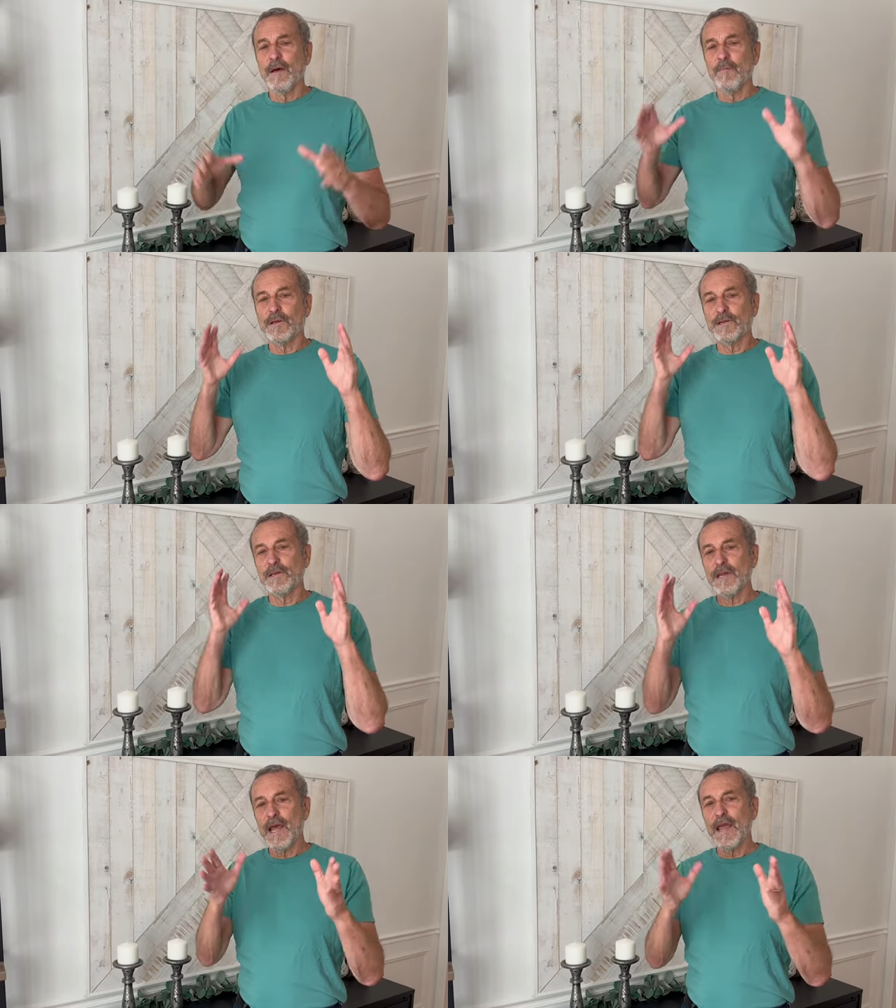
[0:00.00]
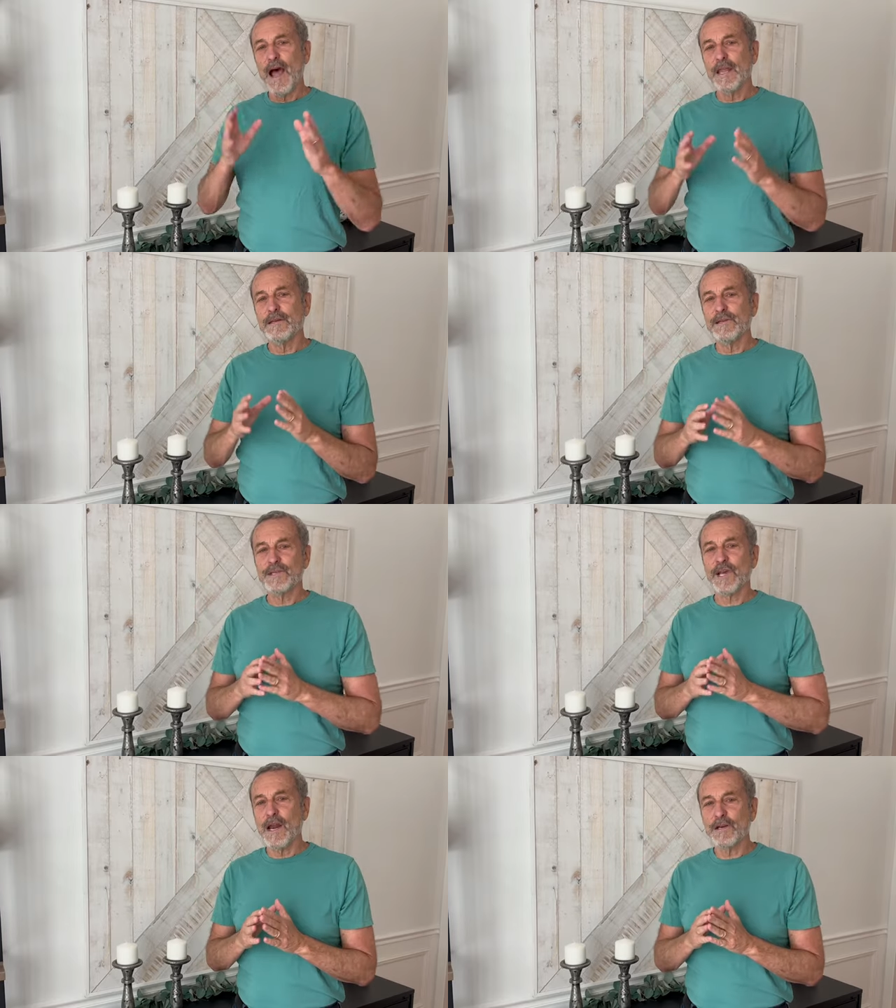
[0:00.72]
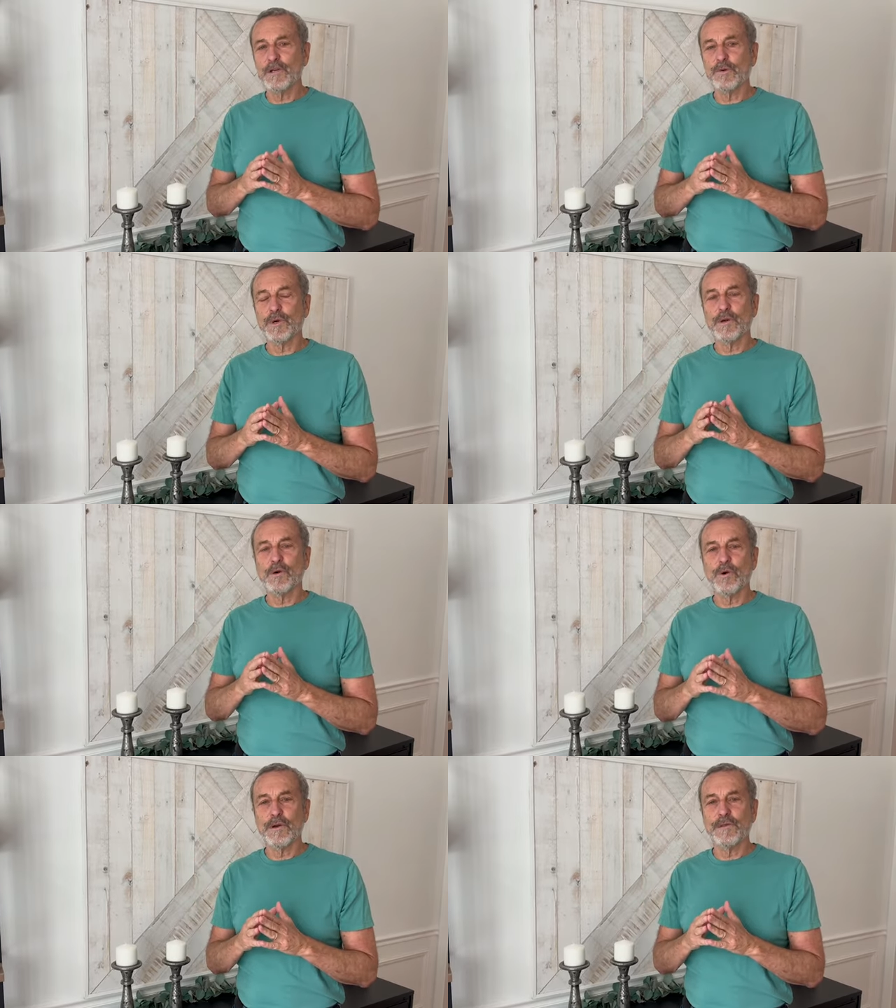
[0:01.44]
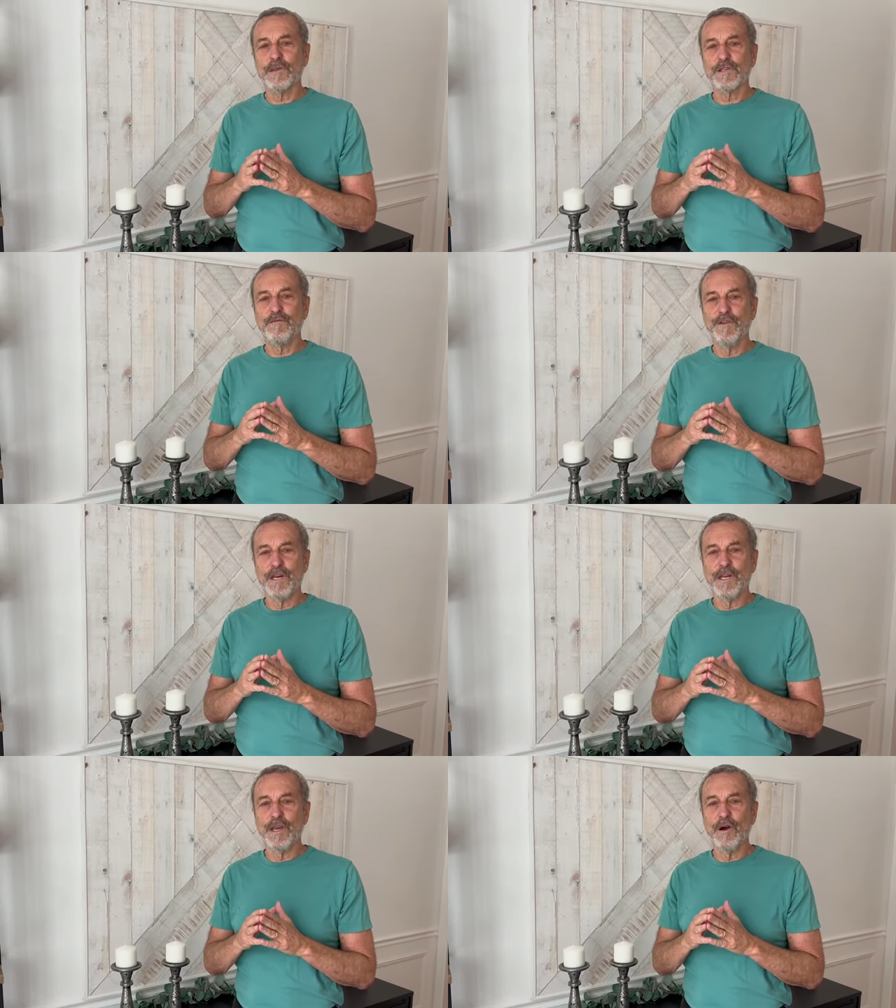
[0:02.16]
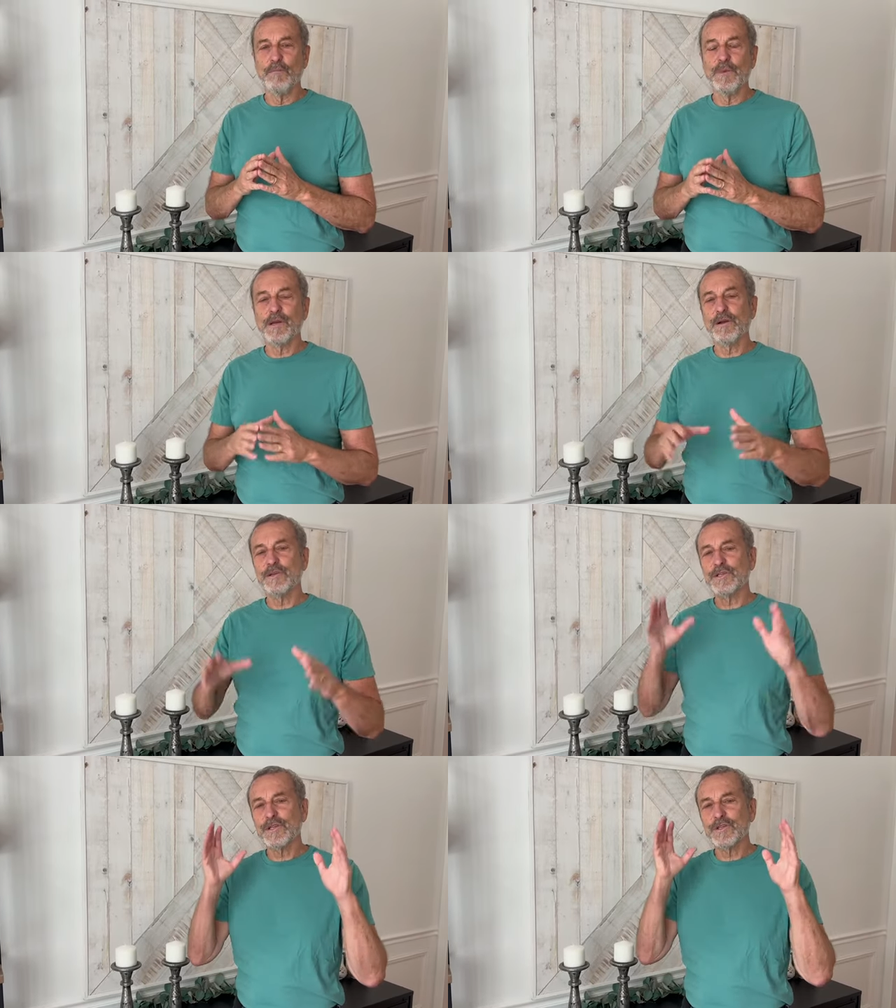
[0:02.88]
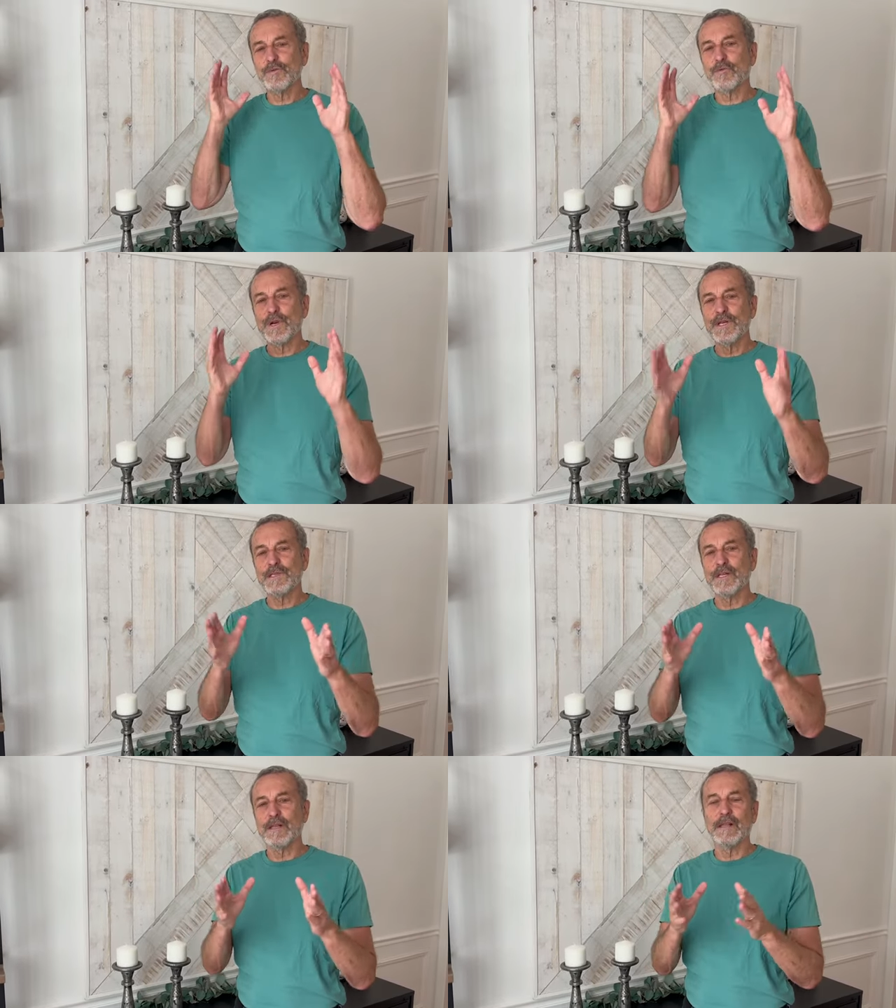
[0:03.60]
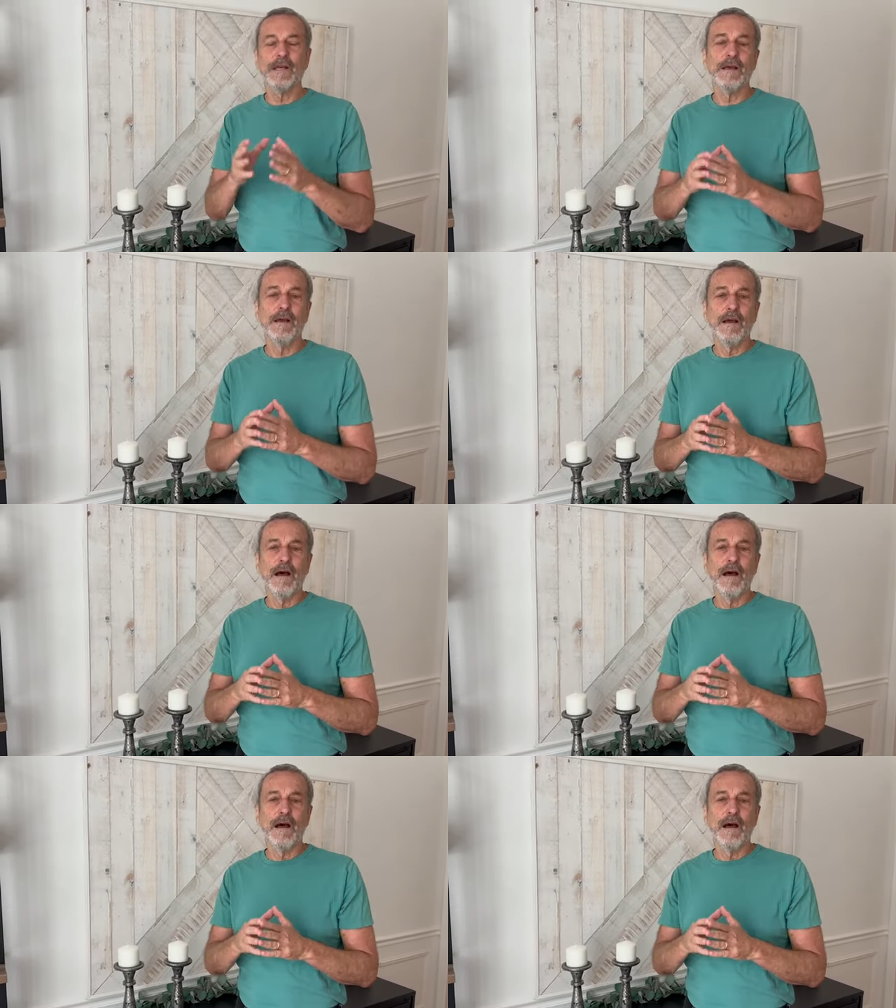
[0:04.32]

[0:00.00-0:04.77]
But today I decided to record this video because just recently